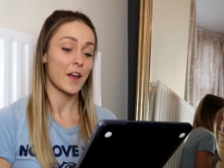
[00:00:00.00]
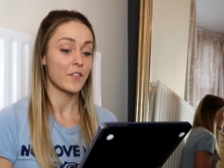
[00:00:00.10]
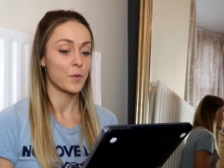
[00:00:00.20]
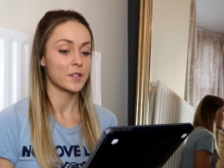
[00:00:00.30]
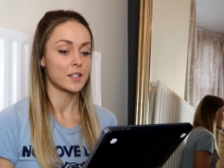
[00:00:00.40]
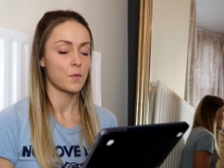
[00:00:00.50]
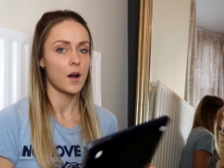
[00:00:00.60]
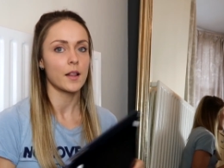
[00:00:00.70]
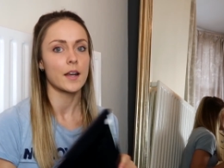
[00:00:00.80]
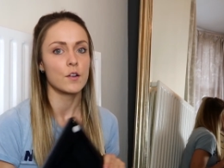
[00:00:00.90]
every once in a
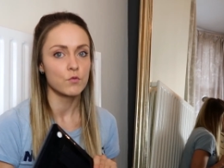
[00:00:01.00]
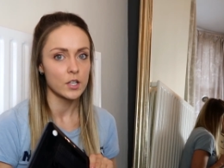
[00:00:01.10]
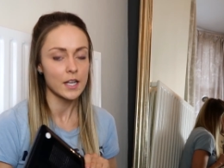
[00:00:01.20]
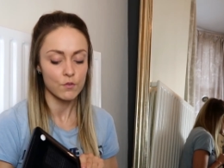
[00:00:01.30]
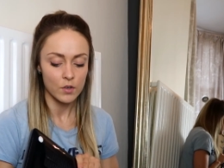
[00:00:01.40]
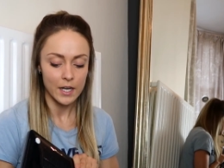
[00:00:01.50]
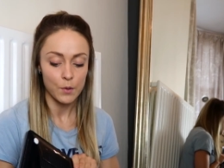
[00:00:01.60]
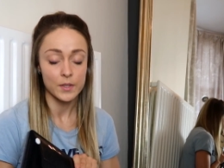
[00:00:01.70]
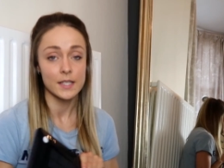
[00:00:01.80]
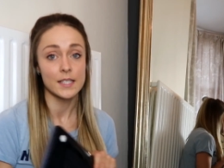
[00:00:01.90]
while and I really
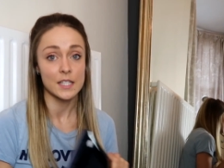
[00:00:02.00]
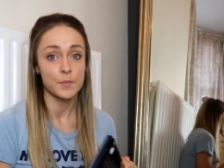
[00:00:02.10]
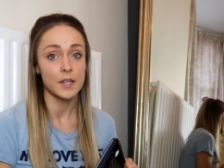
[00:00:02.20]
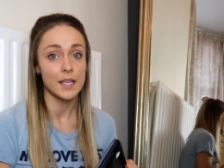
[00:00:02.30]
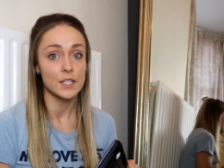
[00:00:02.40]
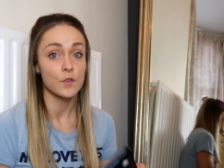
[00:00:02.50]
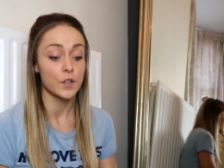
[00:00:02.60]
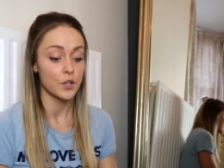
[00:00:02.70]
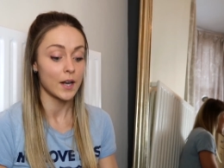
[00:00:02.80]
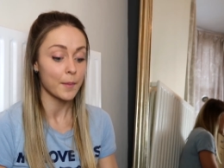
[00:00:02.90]
really was in desperate need of
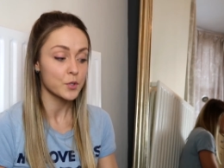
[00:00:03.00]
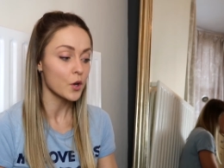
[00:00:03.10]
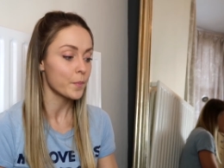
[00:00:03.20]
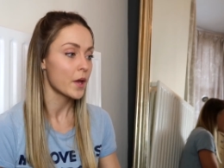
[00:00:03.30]
a new laptop